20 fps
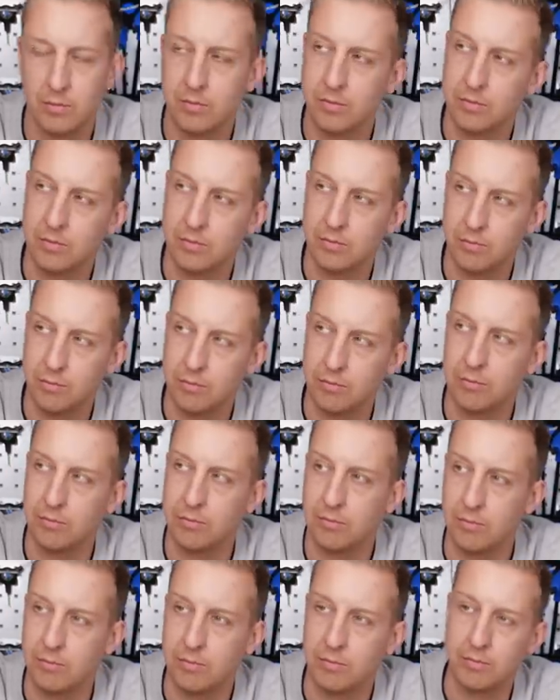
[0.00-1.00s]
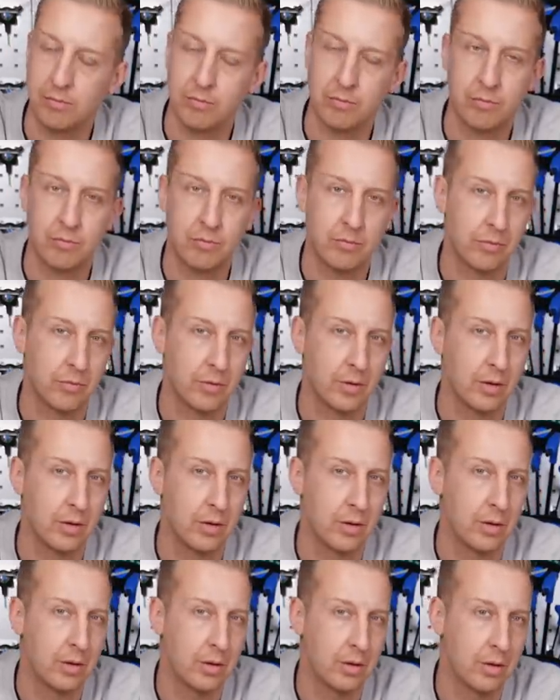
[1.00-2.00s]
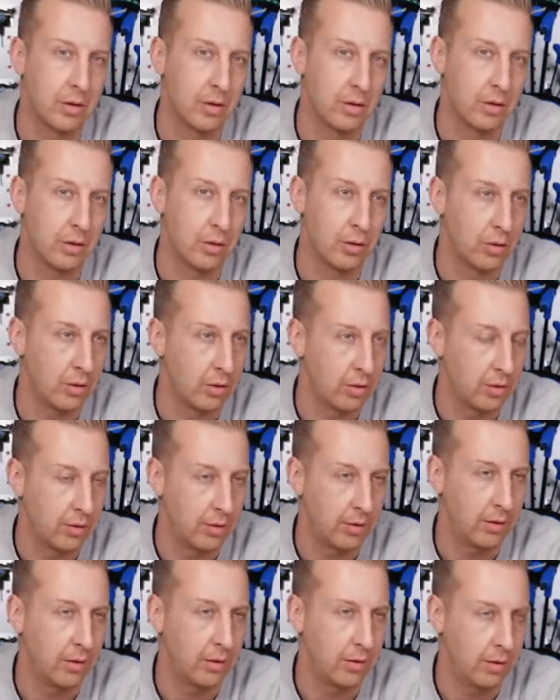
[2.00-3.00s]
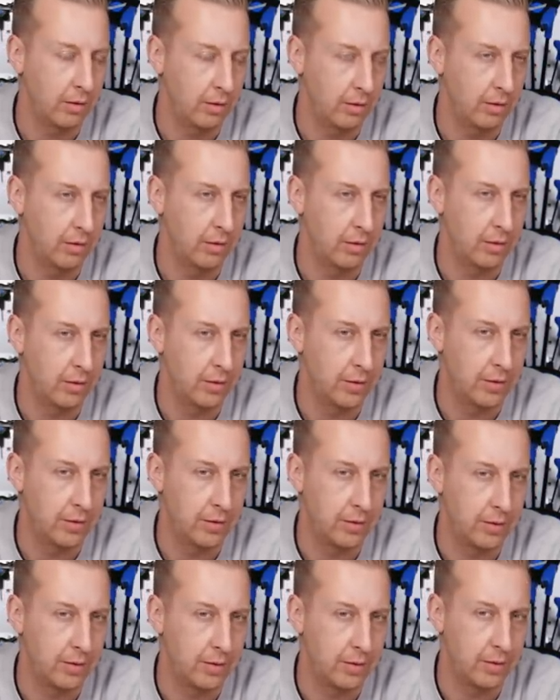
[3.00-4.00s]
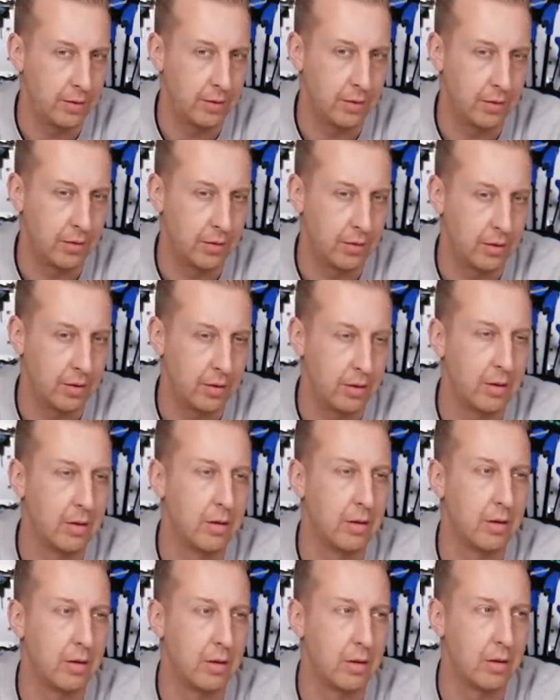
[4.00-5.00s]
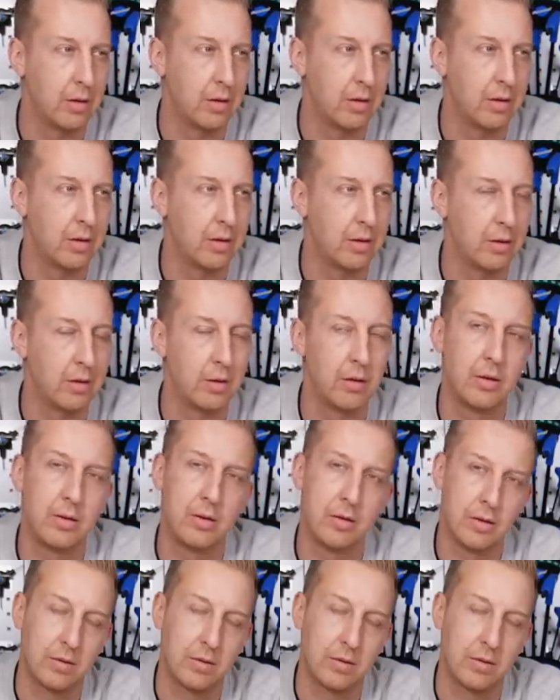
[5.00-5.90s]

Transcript: (silent)